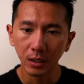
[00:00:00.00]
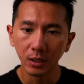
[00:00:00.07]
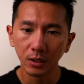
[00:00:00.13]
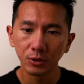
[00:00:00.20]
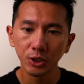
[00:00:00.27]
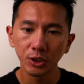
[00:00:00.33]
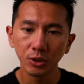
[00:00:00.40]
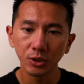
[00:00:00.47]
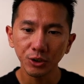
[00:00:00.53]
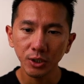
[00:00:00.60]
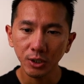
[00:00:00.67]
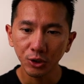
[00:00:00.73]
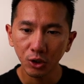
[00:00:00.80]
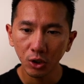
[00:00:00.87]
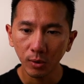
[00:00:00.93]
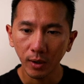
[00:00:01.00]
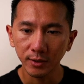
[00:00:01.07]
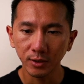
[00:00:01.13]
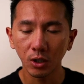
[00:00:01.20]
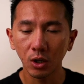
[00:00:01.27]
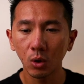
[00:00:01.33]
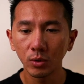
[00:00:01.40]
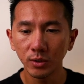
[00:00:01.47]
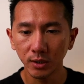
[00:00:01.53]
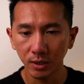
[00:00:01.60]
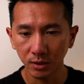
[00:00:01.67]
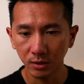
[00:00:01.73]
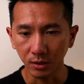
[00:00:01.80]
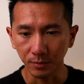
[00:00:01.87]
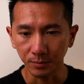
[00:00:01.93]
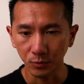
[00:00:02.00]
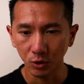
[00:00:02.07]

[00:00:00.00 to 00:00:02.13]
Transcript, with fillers: So it's not just the U I, it's a whole system.